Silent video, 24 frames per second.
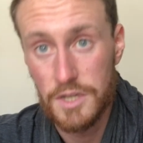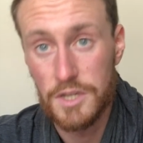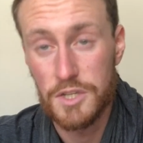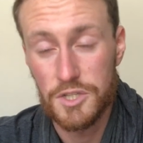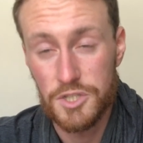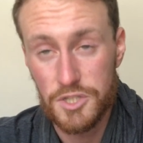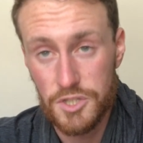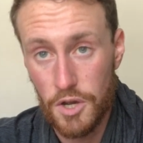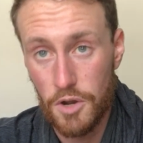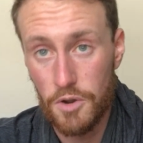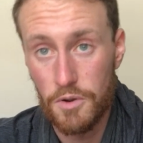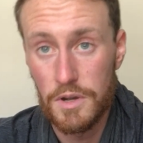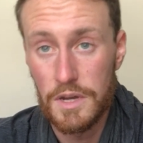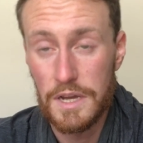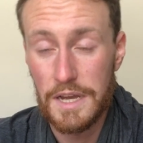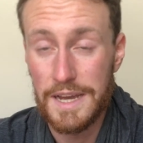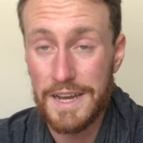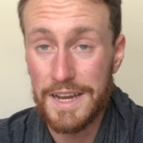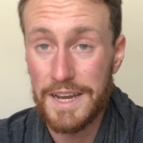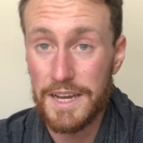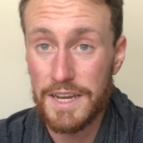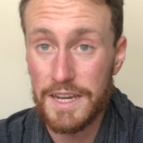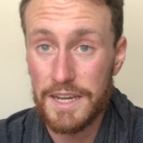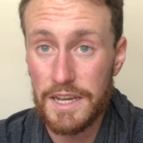So
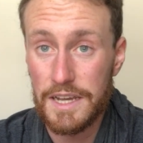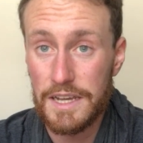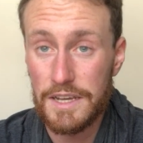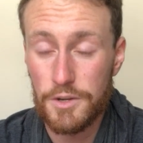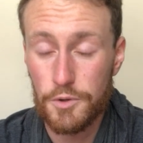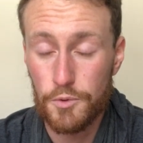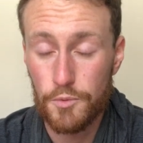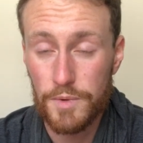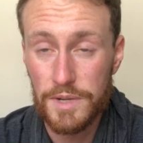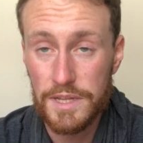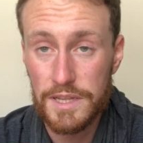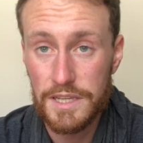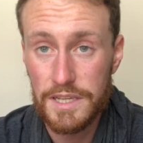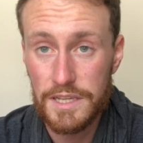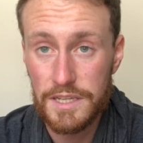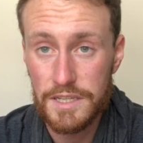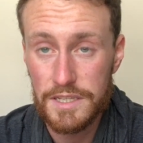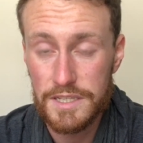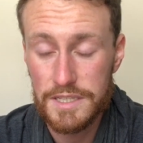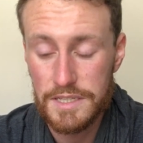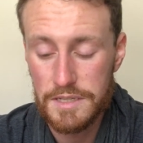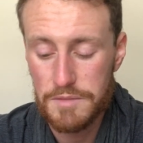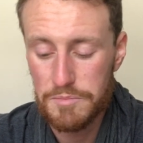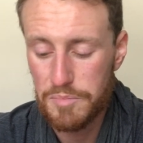a really
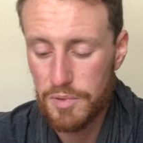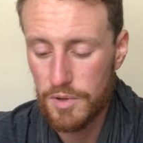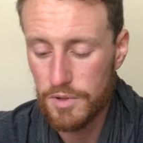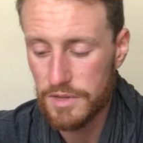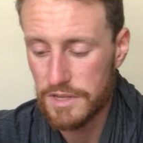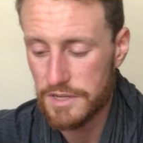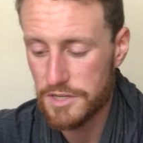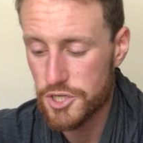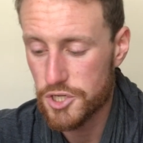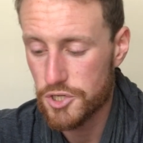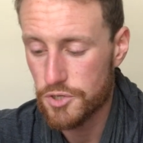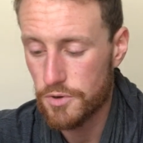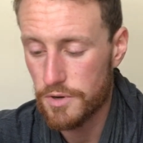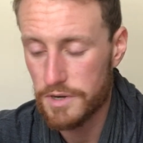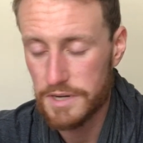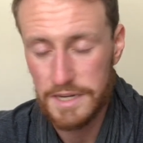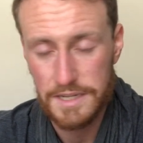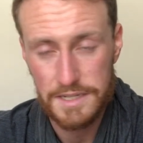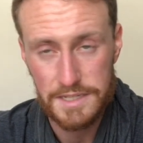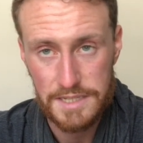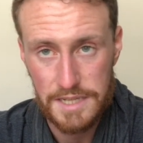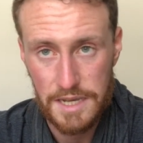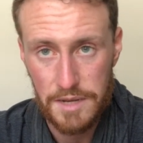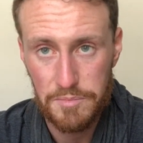simple and short
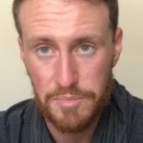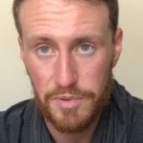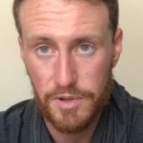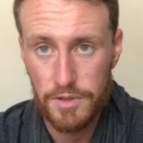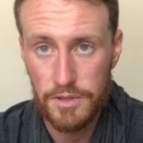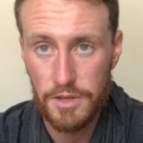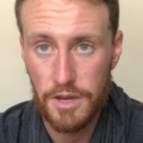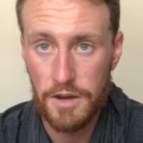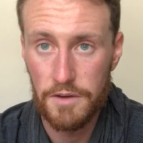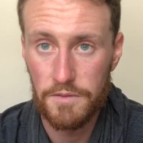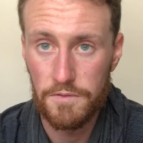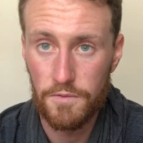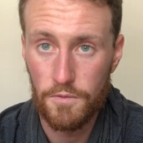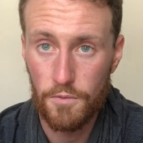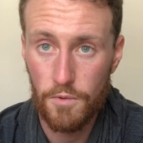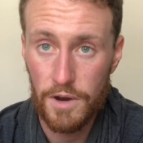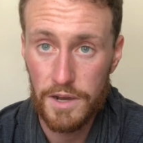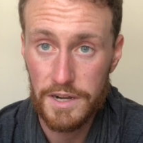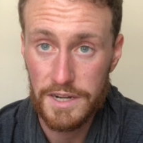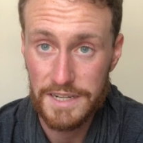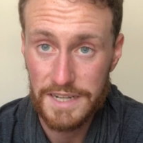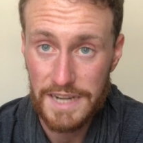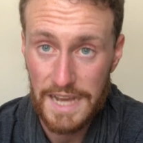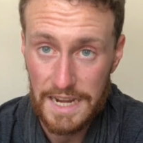example of
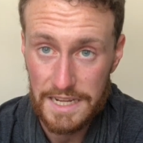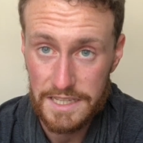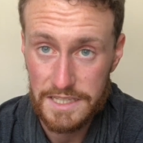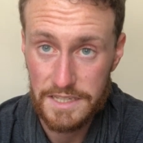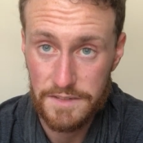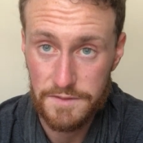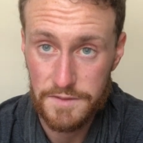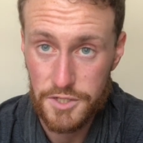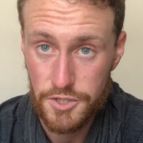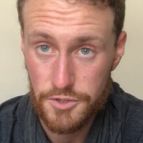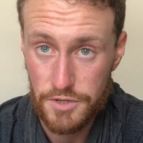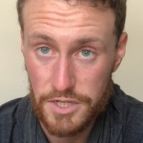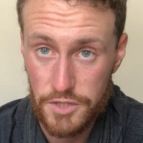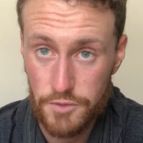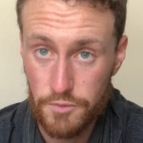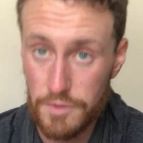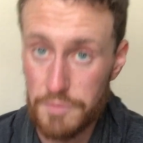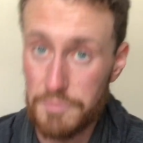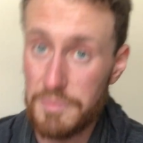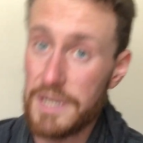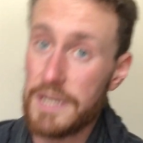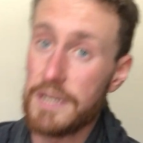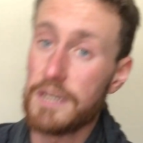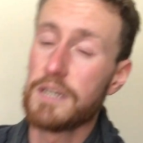what an active stretch
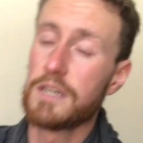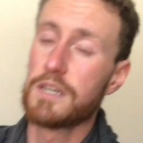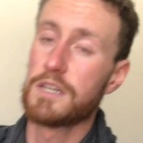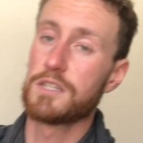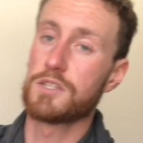would be.